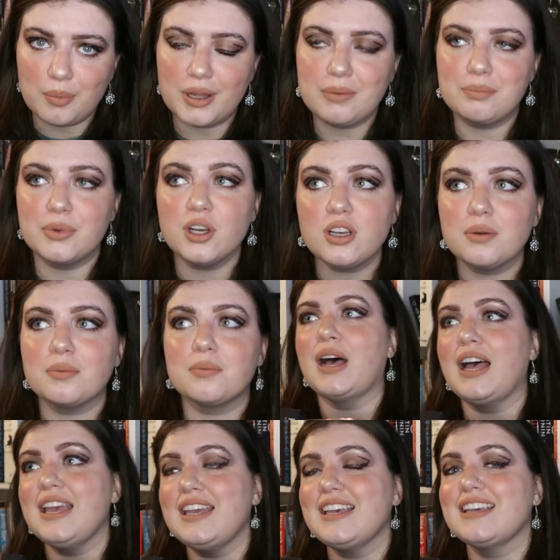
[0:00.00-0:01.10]
but book
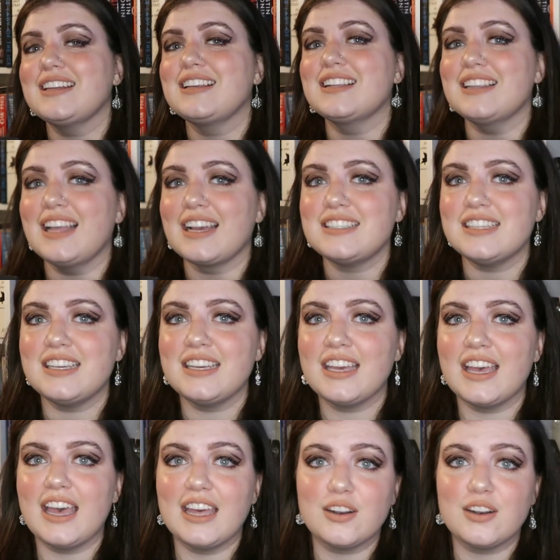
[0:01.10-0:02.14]
buying and collecting